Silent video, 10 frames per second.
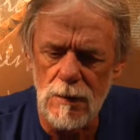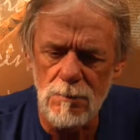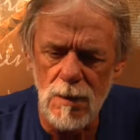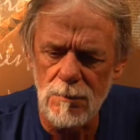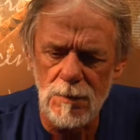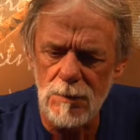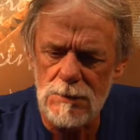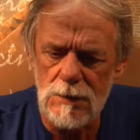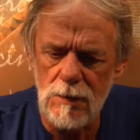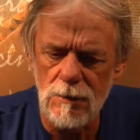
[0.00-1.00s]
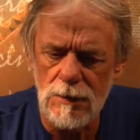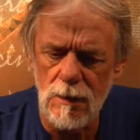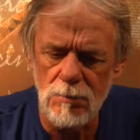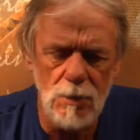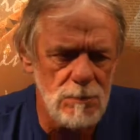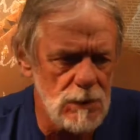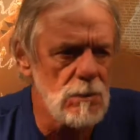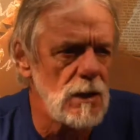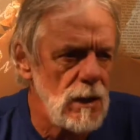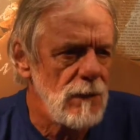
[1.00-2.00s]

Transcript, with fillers: He probably wasn't here at that point. But there were